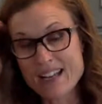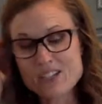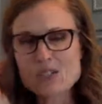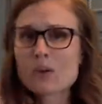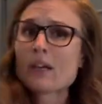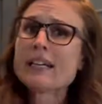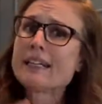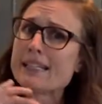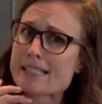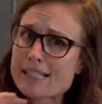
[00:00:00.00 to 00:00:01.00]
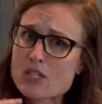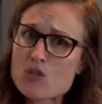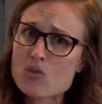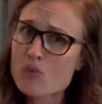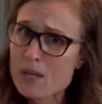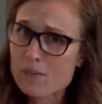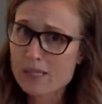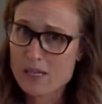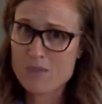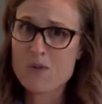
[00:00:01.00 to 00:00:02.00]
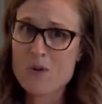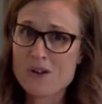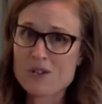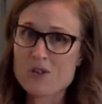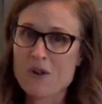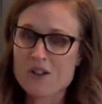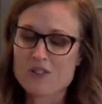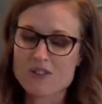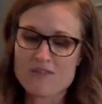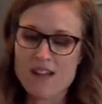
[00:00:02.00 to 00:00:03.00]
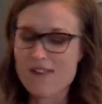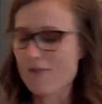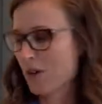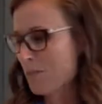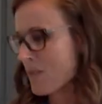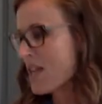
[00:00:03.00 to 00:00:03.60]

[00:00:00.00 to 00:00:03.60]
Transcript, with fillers: So it's extremely important to our survival.